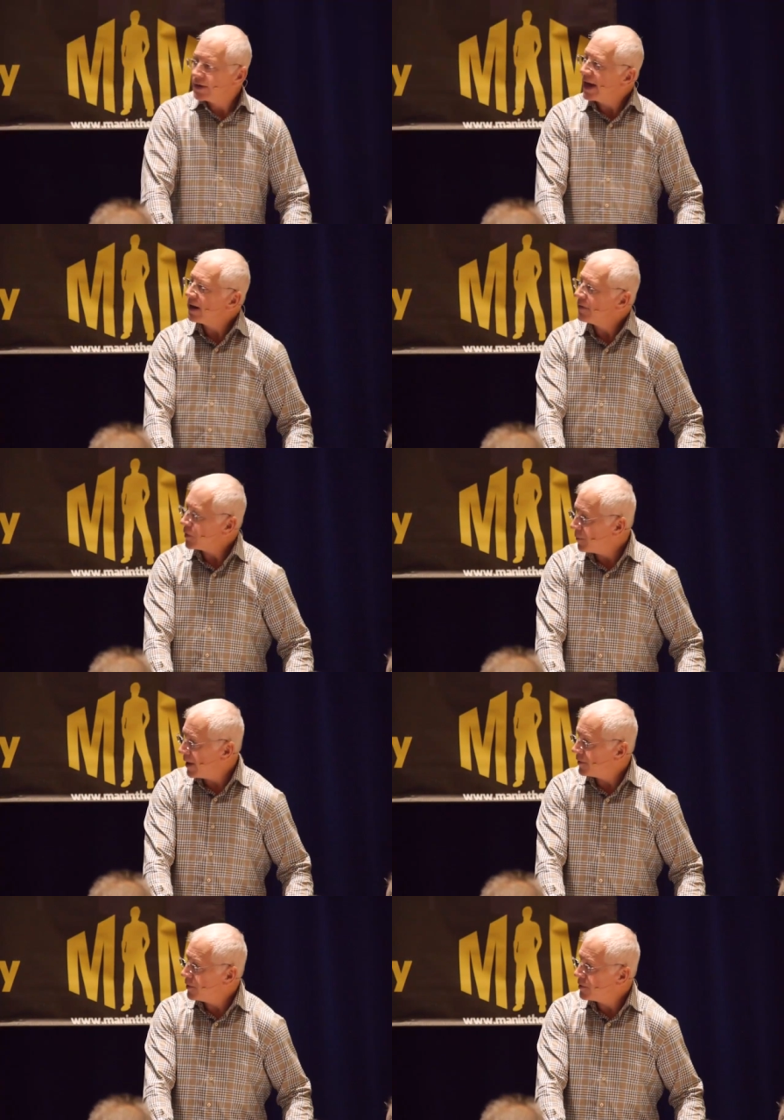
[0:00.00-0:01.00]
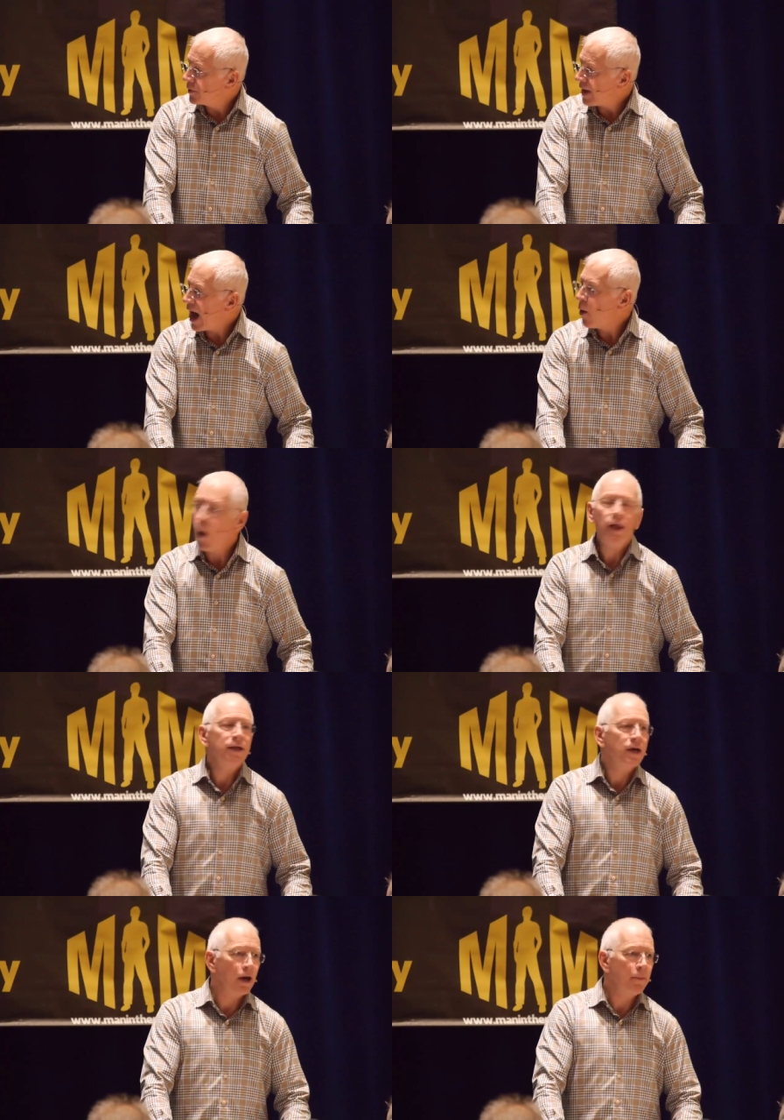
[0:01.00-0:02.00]
The title of this message is How
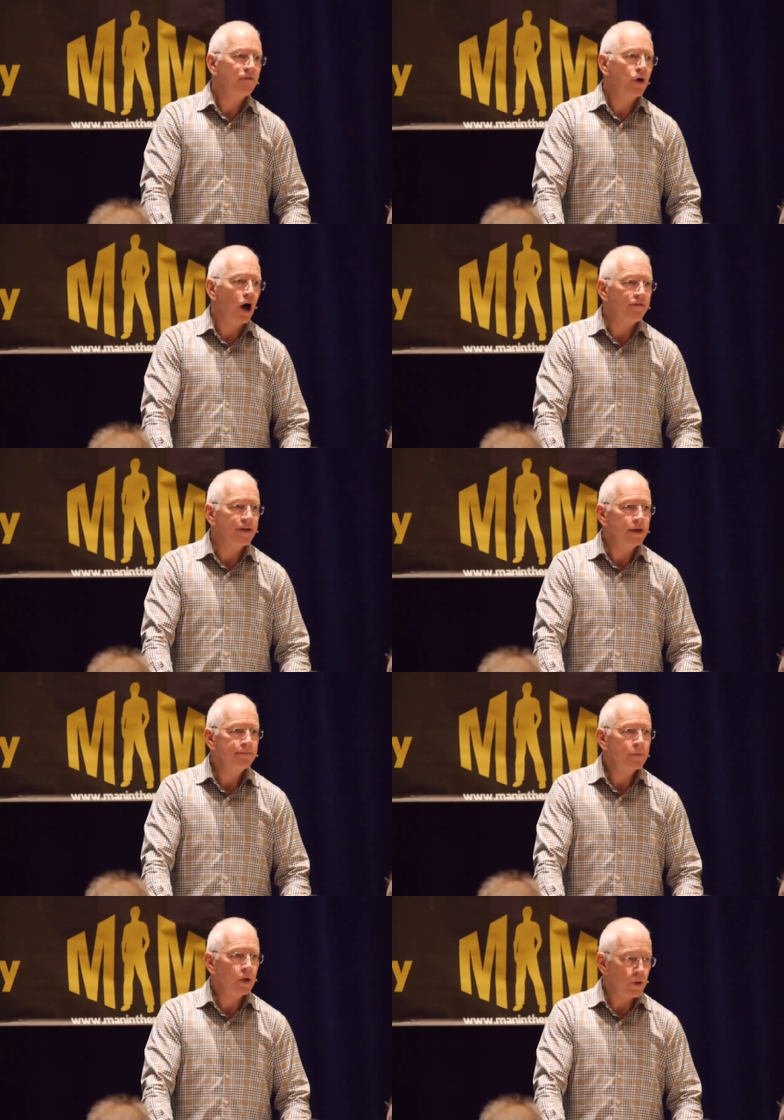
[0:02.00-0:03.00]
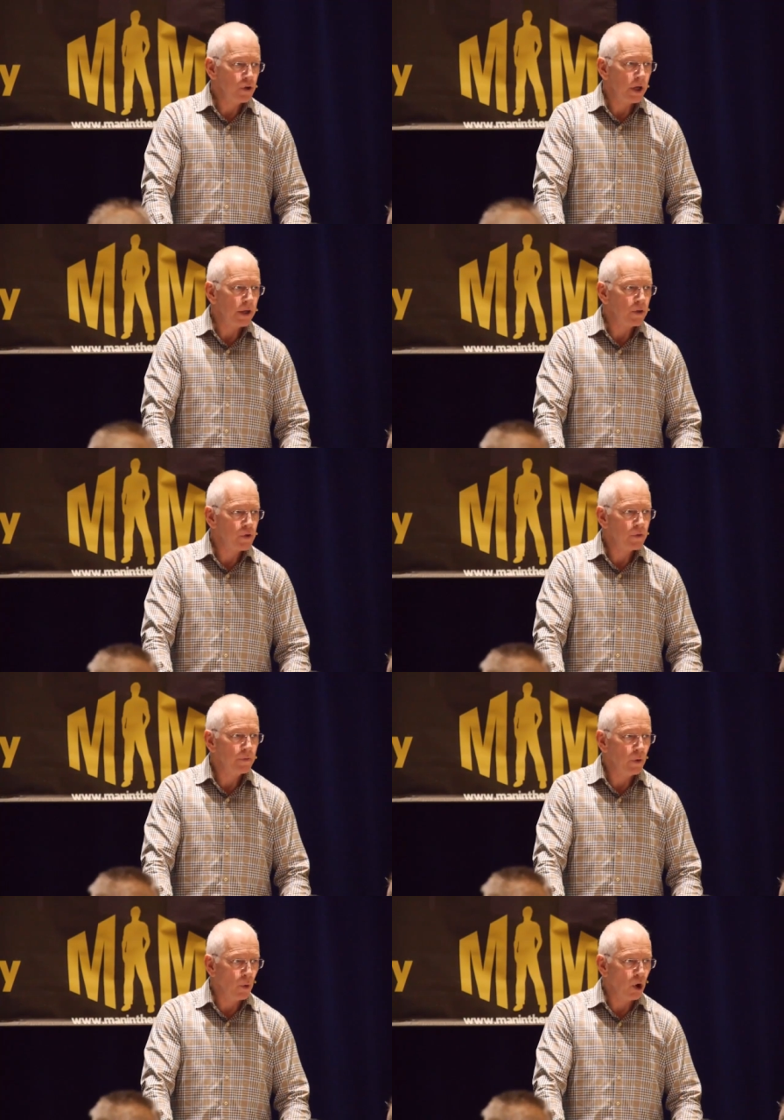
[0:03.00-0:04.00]
One Cup of Coffee Can Change
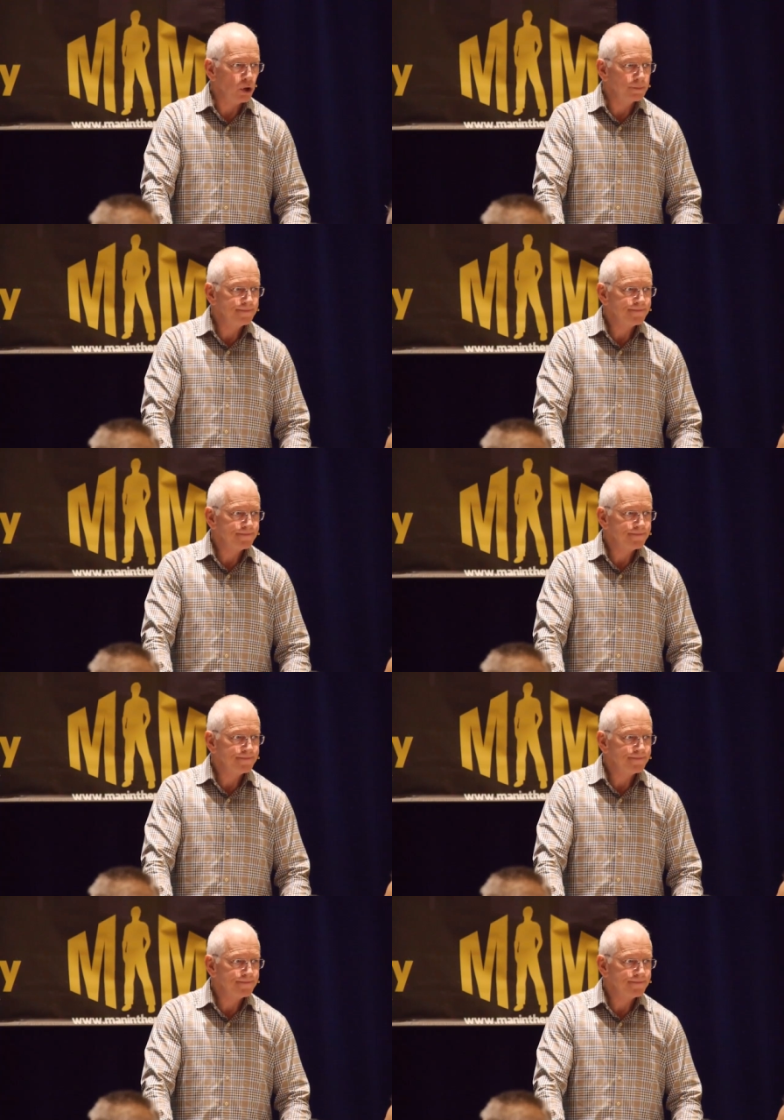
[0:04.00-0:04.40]
the World.